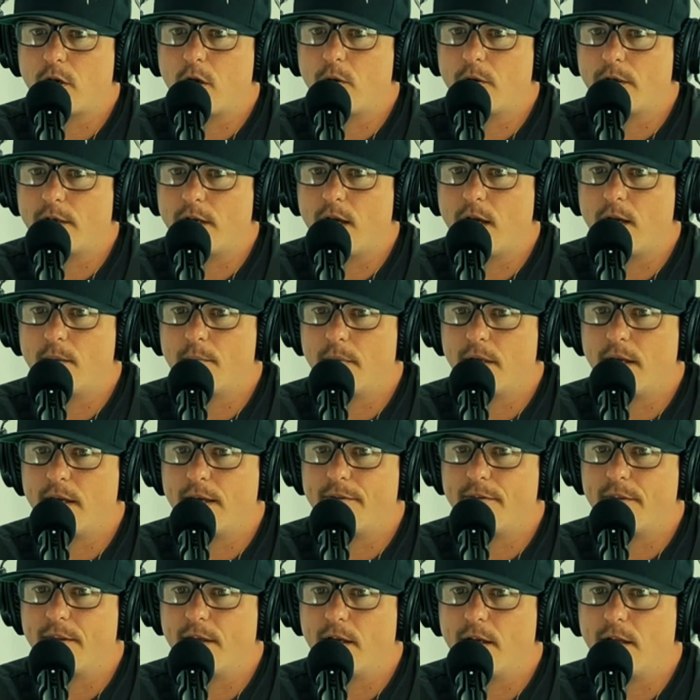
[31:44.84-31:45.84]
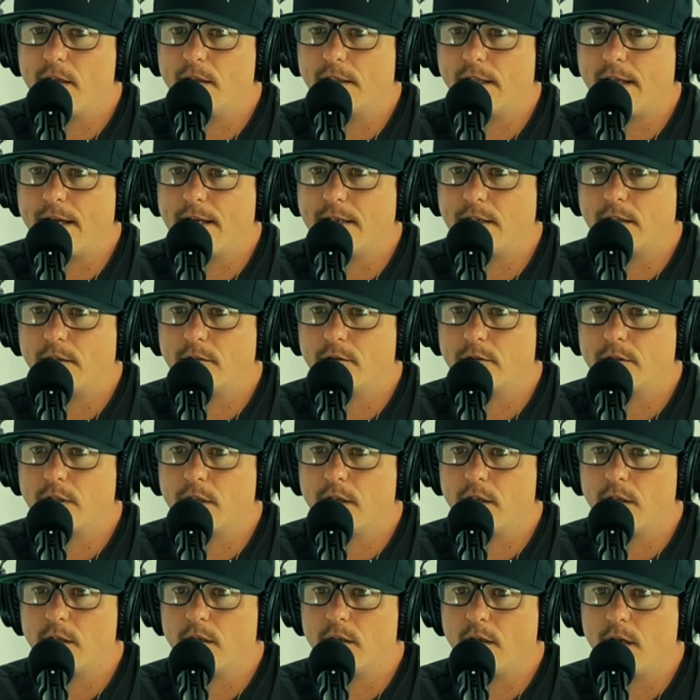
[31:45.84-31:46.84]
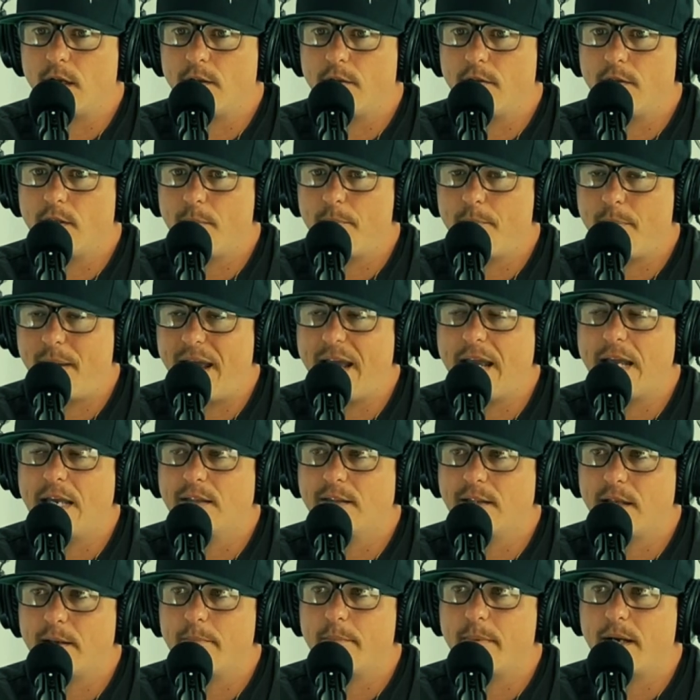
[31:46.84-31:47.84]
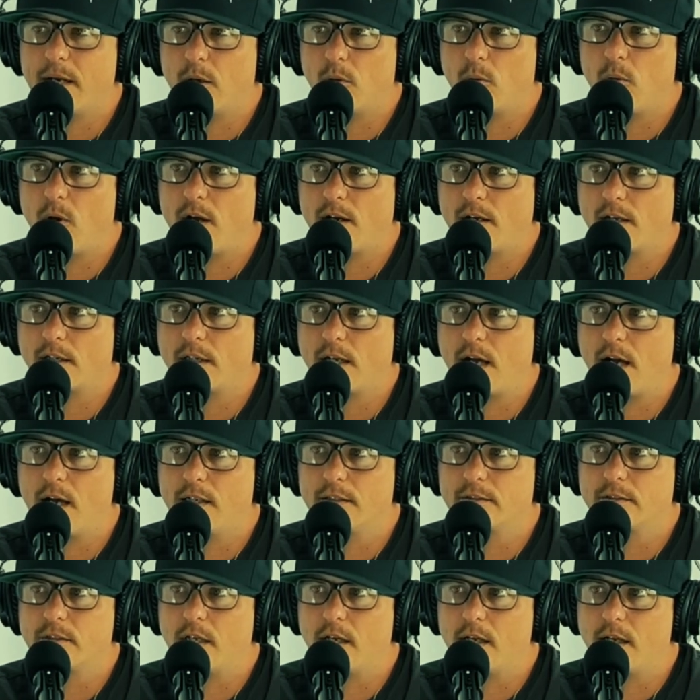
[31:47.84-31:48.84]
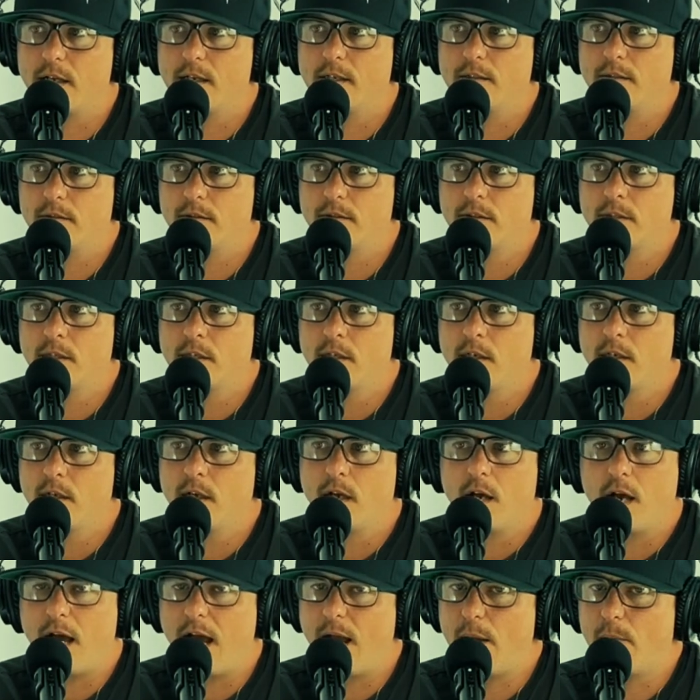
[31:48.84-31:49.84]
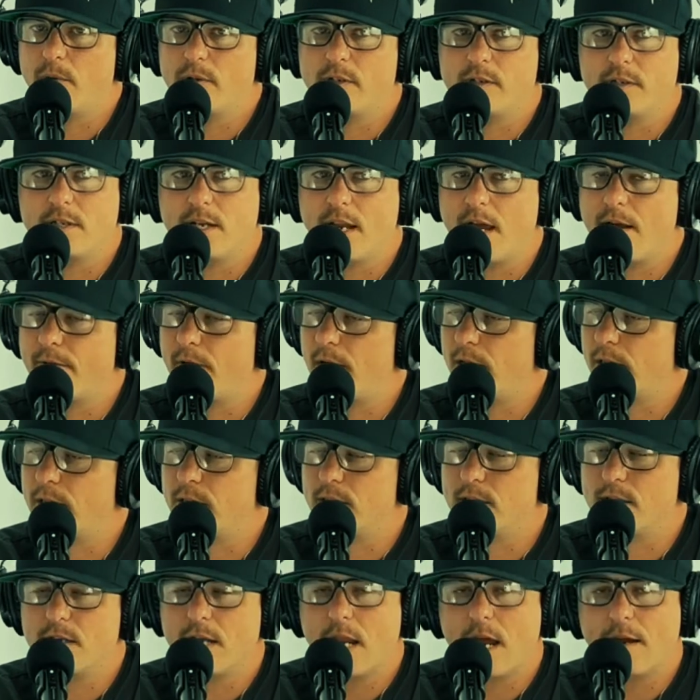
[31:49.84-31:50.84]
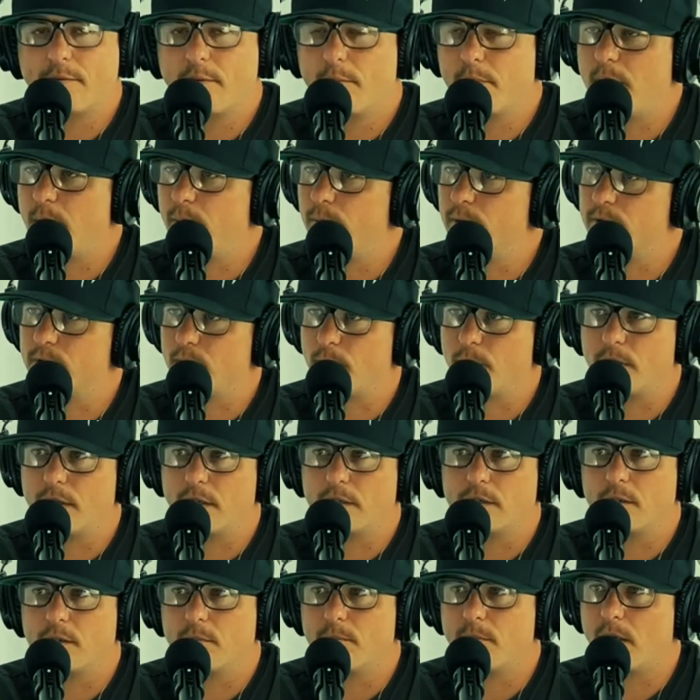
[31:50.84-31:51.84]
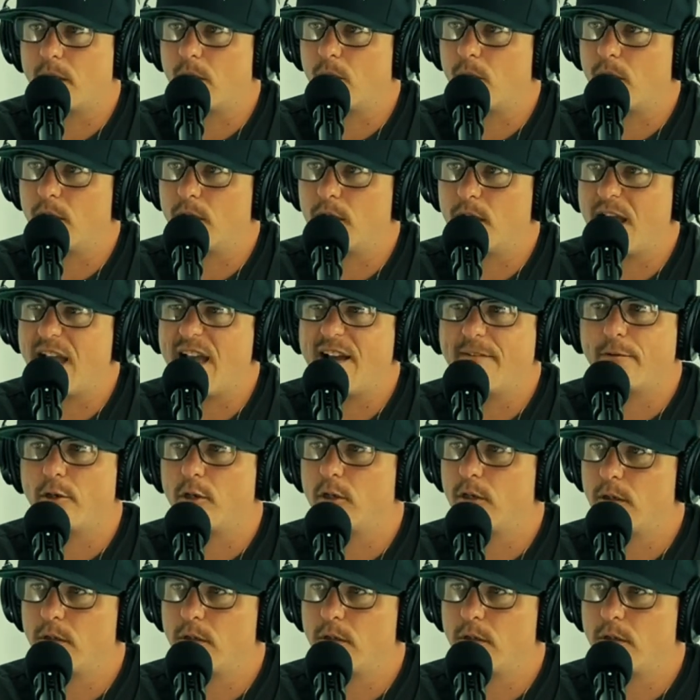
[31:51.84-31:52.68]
up and the pain that marijuana caused us, I could never be with someone that did marijuana ever.